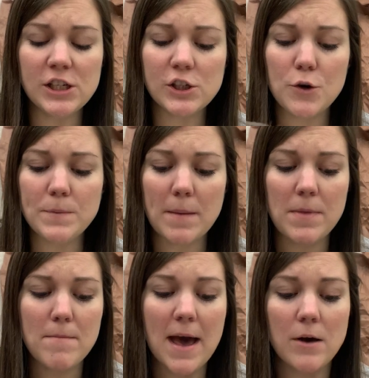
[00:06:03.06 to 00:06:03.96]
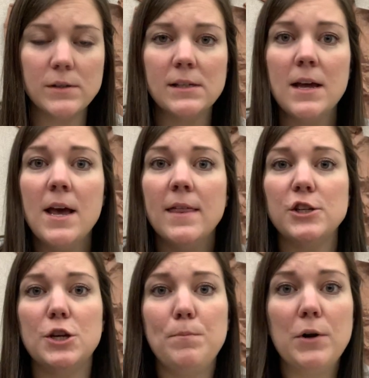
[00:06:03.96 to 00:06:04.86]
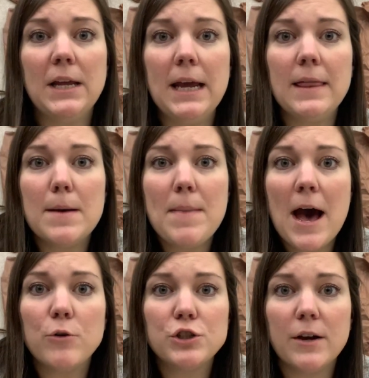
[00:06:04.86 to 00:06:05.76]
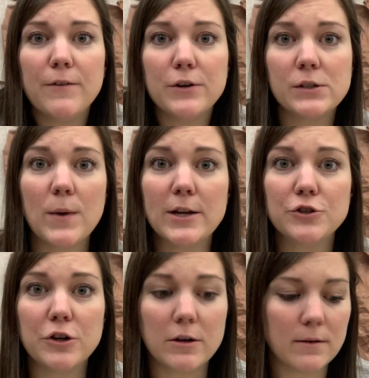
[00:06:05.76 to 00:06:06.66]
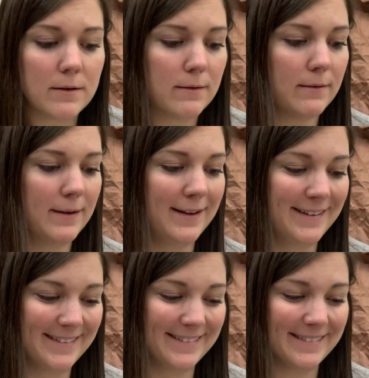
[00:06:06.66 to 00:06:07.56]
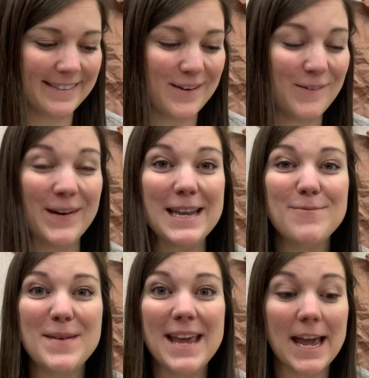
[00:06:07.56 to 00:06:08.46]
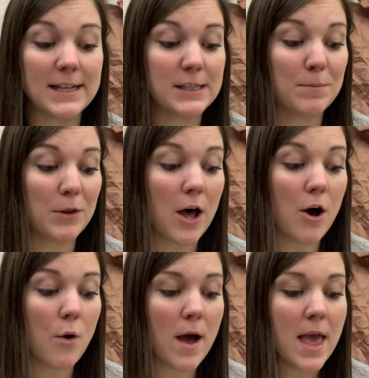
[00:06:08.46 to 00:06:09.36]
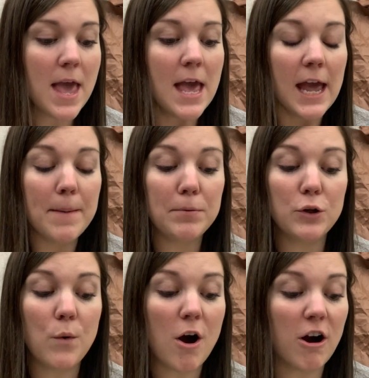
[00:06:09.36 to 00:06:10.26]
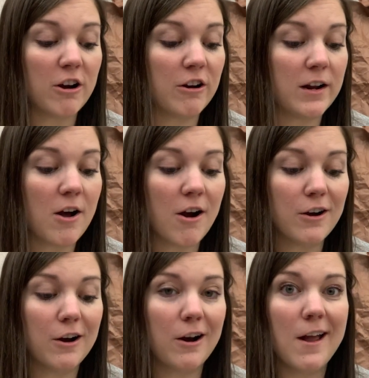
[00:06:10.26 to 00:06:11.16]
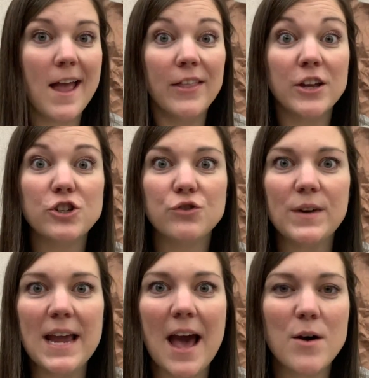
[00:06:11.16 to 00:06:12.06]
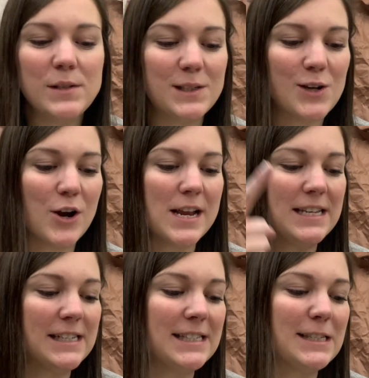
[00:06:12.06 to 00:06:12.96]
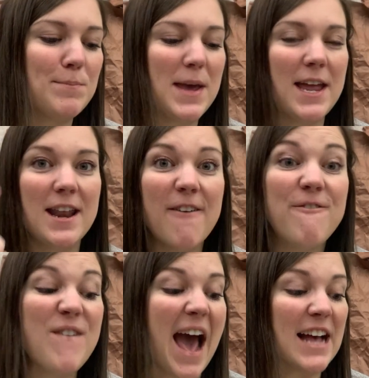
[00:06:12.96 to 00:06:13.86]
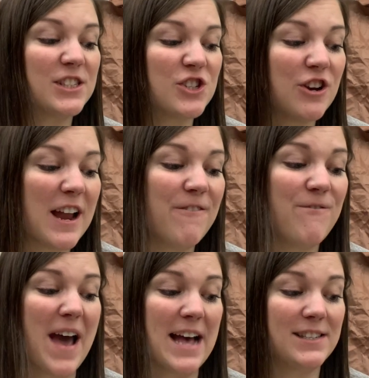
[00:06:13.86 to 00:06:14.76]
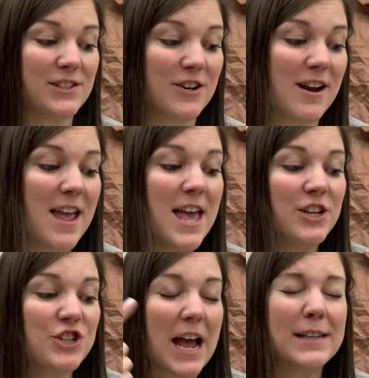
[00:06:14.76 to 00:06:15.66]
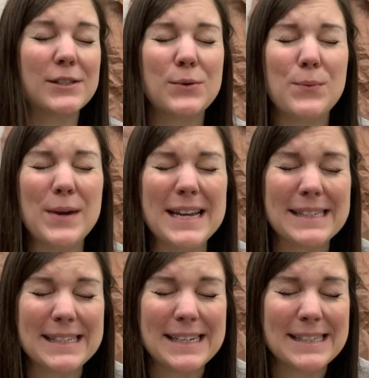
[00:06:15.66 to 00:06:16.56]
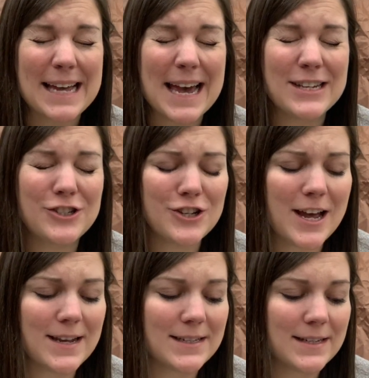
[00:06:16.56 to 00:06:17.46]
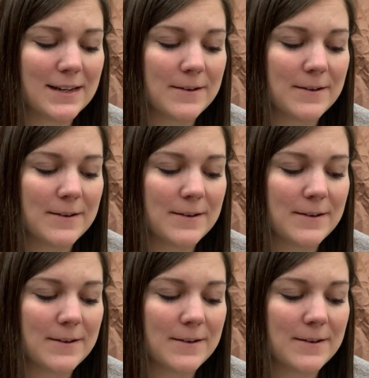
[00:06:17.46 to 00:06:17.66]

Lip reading: scooped up the mouse and she put it in the pouch of her sweatshirt. The wind began to blow. It blew harder and harder. The treehouse started to spin faster and faster. Jack squeezed his eyes shut.